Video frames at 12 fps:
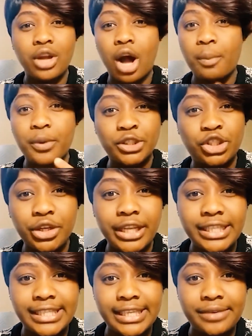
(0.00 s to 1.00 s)

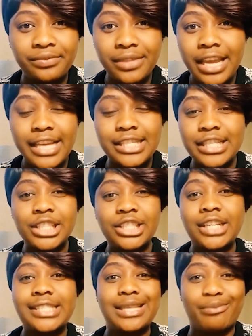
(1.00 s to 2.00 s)
opportunity, it's not
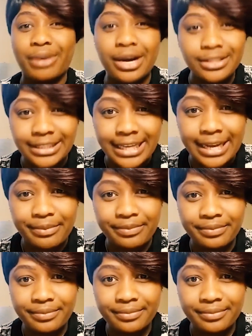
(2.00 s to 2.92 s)
just about them.